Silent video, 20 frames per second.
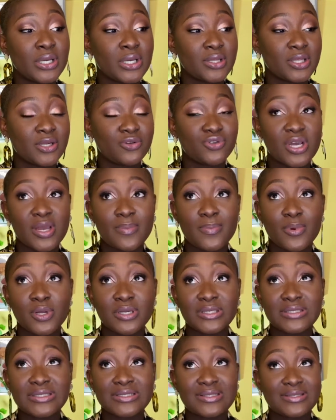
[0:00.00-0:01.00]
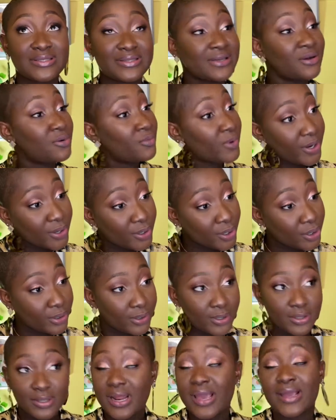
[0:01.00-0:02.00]
The tripods still work
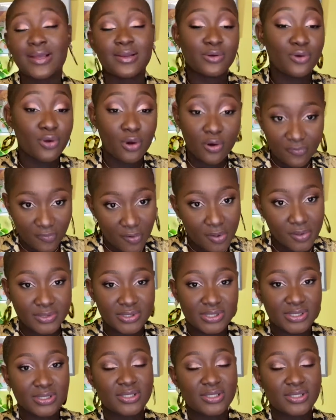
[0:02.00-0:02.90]
good. Like, no faults.